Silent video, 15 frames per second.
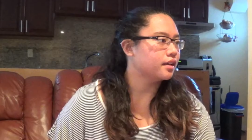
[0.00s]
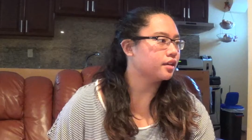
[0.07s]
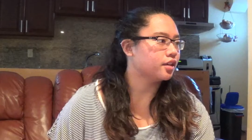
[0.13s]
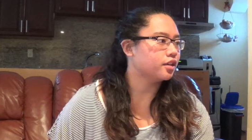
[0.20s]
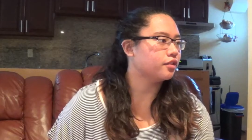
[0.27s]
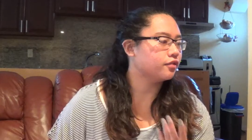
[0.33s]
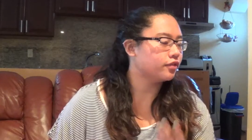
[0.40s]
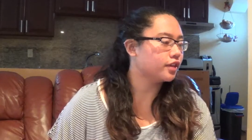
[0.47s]
You
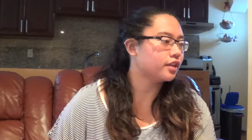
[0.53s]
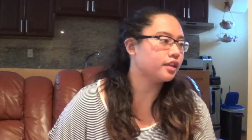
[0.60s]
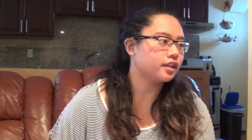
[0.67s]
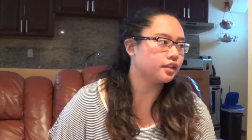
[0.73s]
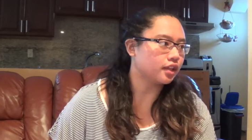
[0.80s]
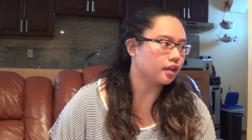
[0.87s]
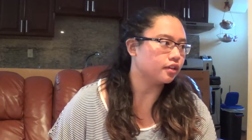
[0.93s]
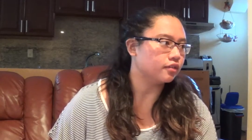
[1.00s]
know,
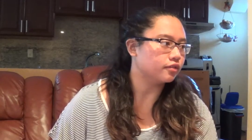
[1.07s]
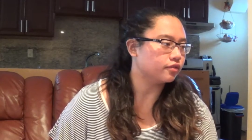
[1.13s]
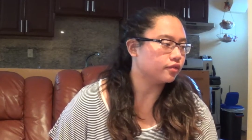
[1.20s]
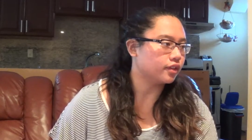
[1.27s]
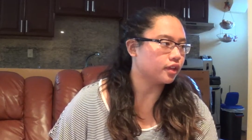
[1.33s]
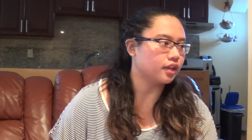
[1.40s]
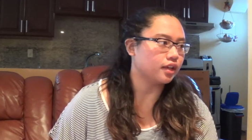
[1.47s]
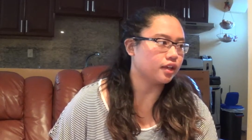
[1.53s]
feeling love
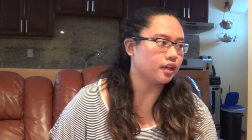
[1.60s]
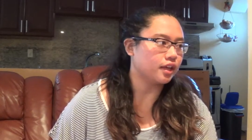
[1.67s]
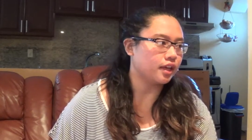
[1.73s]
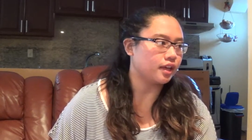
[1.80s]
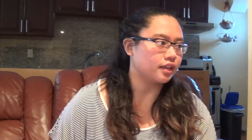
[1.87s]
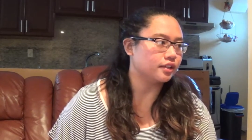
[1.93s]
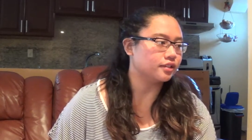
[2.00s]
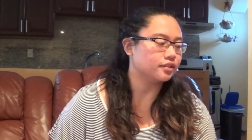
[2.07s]

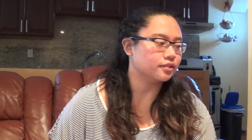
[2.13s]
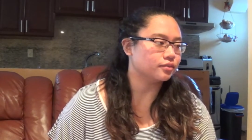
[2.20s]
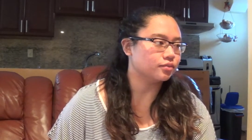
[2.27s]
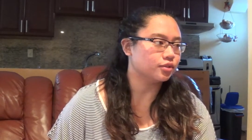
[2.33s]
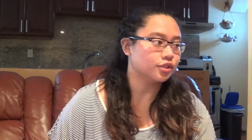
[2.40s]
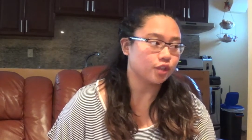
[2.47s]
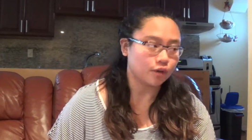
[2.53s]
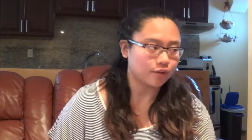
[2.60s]
and
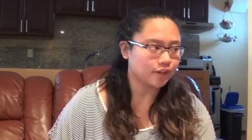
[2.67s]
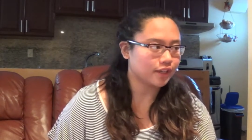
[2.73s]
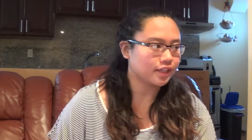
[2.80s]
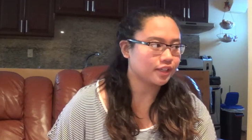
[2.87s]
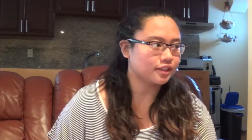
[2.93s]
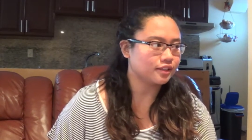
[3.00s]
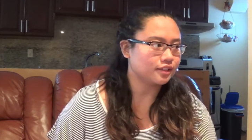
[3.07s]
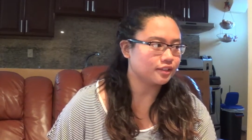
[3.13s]
showing
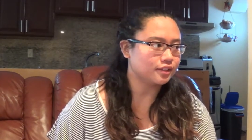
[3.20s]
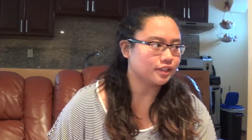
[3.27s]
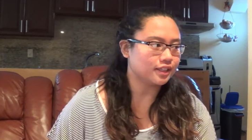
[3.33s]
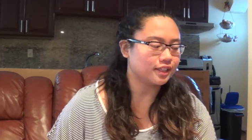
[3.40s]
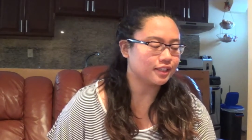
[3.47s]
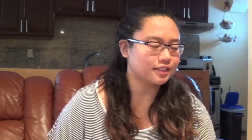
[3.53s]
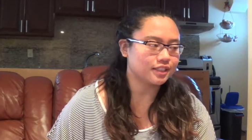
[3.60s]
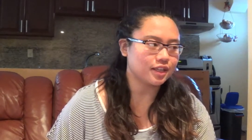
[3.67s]
it
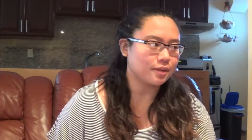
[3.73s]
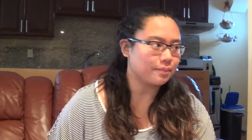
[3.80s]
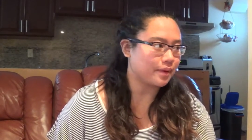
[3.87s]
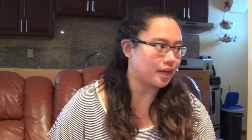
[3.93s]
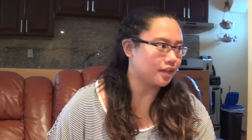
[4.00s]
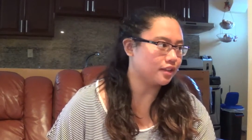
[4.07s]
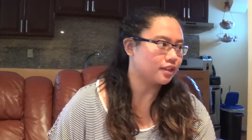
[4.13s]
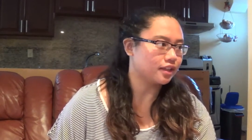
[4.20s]
isn't a
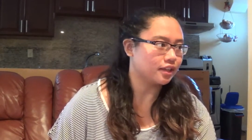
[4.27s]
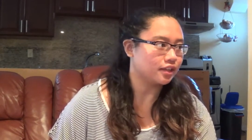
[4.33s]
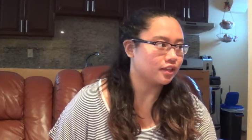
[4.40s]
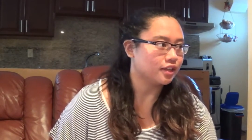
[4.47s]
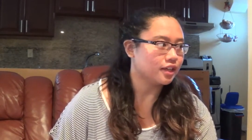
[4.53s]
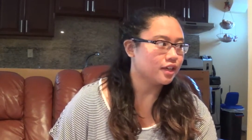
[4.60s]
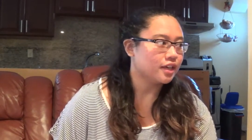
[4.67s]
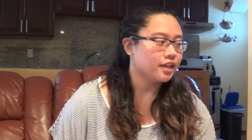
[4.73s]
bad thing.
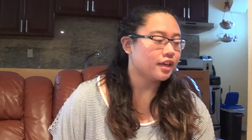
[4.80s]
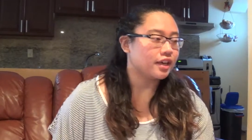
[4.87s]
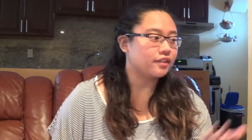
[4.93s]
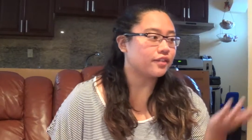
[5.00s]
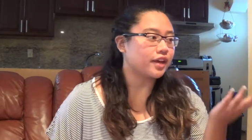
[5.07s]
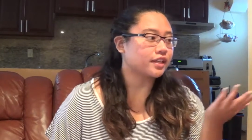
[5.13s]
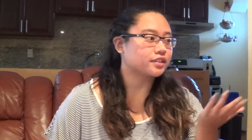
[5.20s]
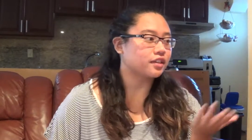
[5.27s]
In
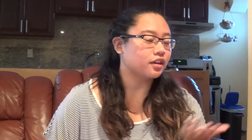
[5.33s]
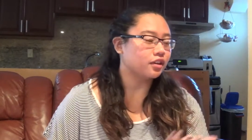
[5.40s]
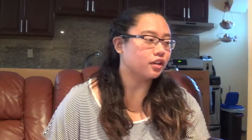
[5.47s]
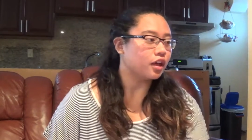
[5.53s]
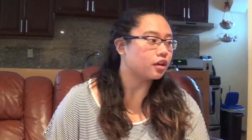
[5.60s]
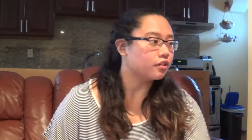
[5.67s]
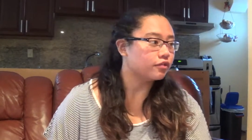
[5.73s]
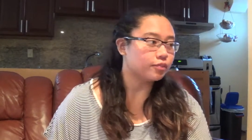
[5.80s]
fact, a
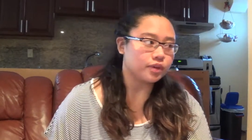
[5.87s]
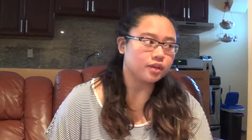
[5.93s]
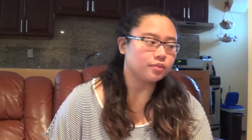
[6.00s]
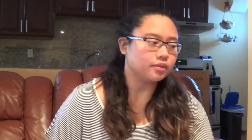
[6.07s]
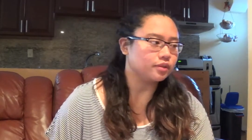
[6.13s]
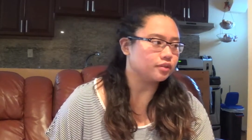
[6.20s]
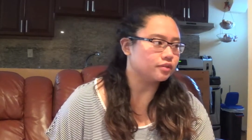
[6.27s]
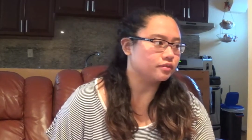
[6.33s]
lot of
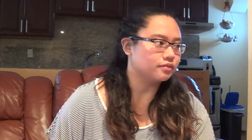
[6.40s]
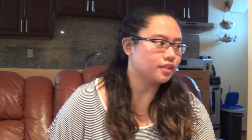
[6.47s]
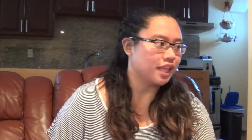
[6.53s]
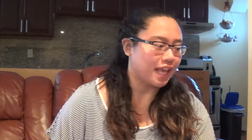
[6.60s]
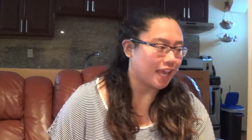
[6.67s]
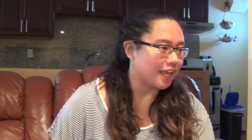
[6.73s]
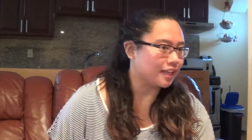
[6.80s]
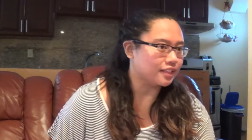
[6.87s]
people
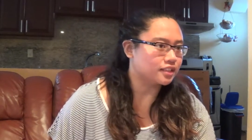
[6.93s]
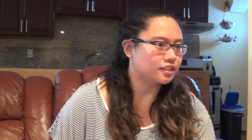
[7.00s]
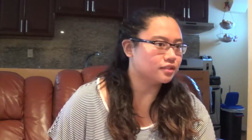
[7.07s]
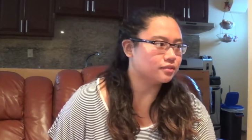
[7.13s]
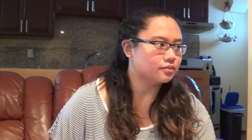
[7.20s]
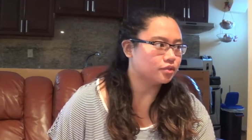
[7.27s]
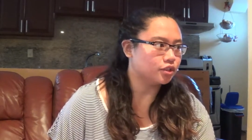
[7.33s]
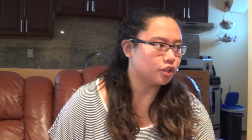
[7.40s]
can't
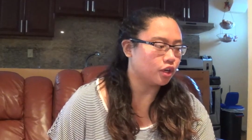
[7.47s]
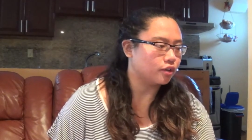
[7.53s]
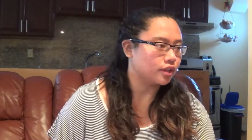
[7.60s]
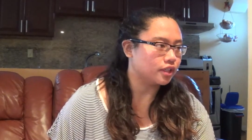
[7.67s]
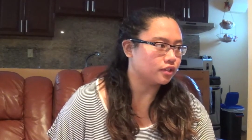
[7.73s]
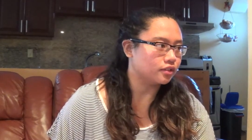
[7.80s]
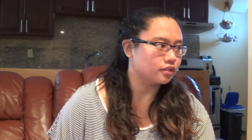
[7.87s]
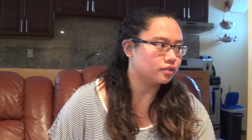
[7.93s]
show
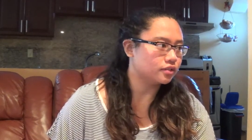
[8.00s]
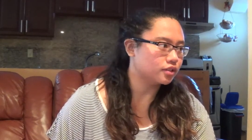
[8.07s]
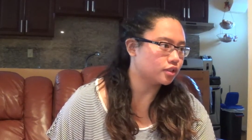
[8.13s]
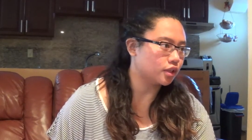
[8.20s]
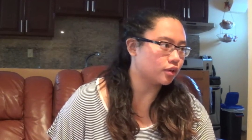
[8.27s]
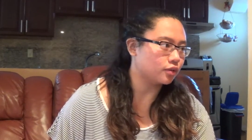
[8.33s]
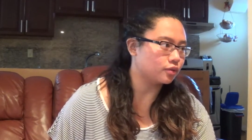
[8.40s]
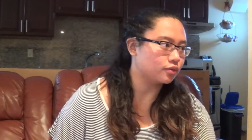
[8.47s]
it,
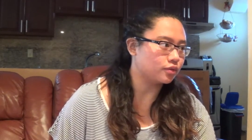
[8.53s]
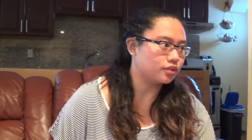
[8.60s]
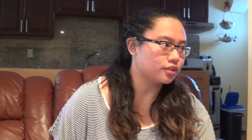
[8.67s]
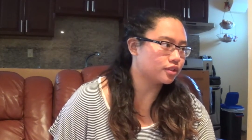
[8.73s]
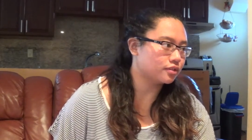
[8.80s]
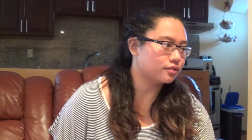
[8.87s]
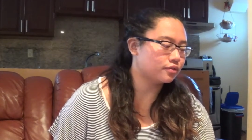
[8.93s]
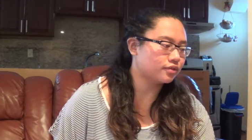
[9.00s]
so you
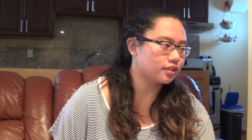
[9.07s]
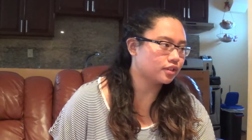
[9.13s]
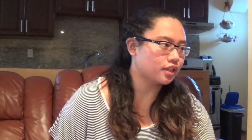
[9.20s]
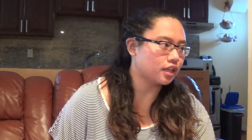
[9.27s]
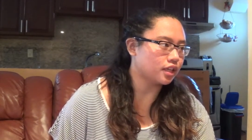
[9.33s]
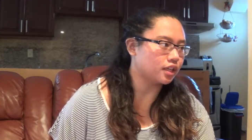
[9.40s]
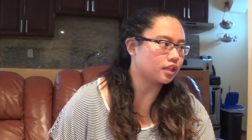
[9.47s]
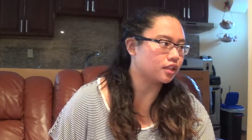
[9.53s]
should feel
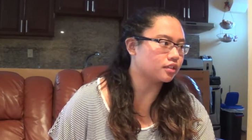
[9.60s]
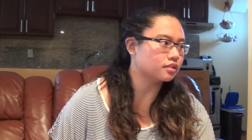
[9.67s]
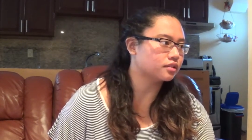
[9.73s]
lucky.